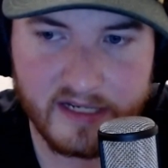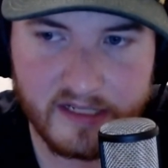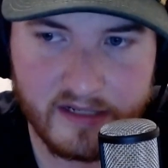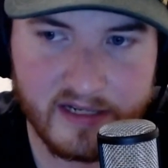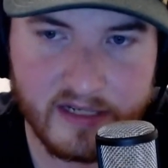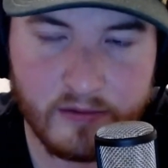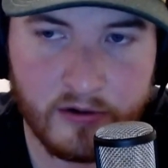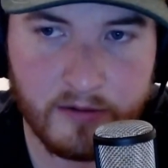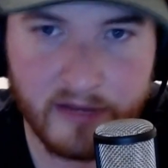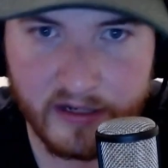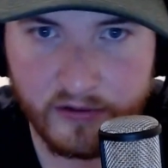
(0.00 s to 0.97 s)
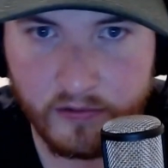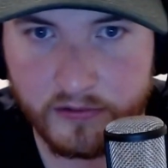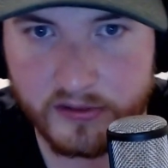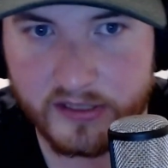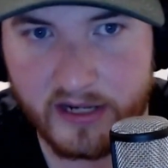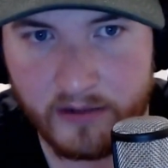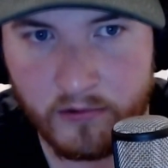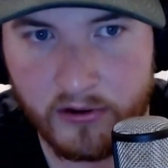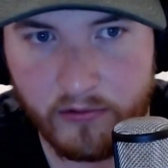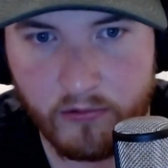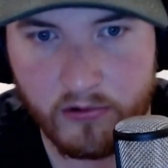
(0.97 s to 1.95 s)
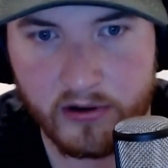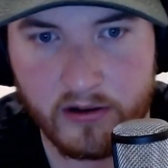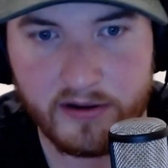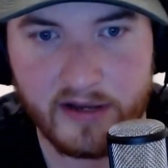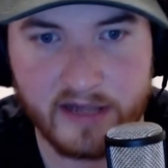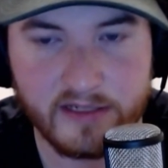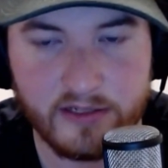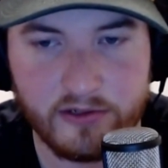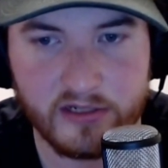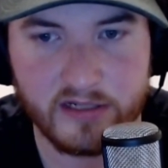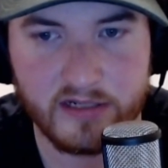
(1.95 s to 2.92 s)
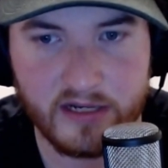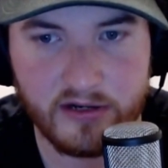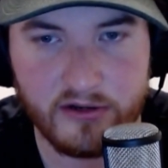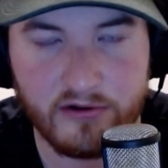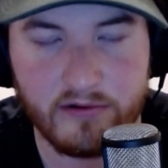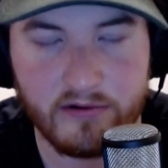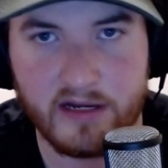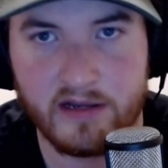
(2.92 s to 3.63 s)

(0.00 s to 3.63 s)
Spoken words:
So that's one of my goals that I want to work on next, is just get a degree,